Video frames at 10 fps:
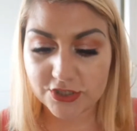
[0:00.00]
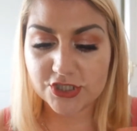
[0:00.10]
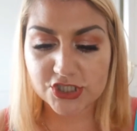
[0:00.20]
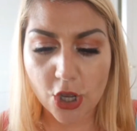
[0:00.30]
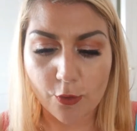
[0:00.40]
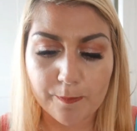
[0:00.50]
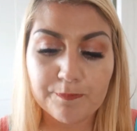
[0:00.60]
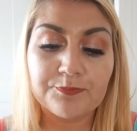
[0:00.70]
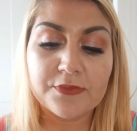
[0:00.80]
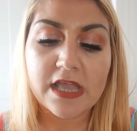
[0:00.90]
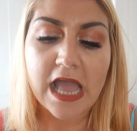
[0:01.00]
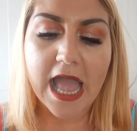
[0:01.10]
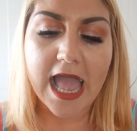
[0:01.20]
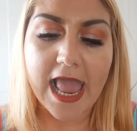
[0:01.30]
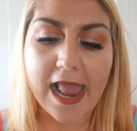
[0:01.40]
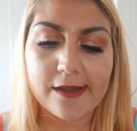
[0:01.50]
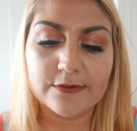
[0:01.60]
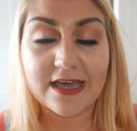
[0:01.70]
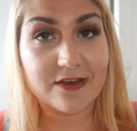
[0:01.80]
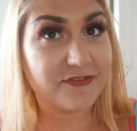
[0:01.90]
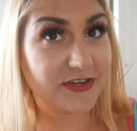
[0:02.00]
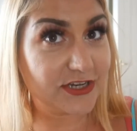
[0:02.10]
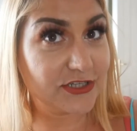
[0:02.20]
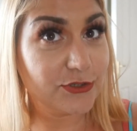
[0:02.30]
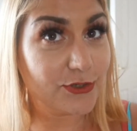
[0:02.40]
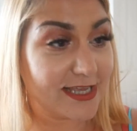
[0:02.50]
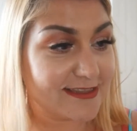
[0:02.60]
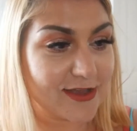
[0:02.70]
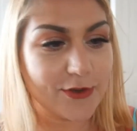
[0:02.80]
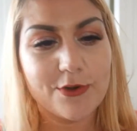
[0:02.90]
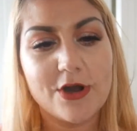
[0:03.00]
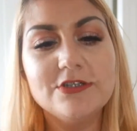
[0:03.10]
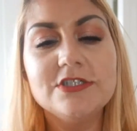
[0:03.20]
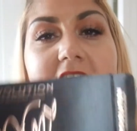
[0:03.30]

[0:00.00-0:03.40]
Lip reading: So, without any further ado, let's go on.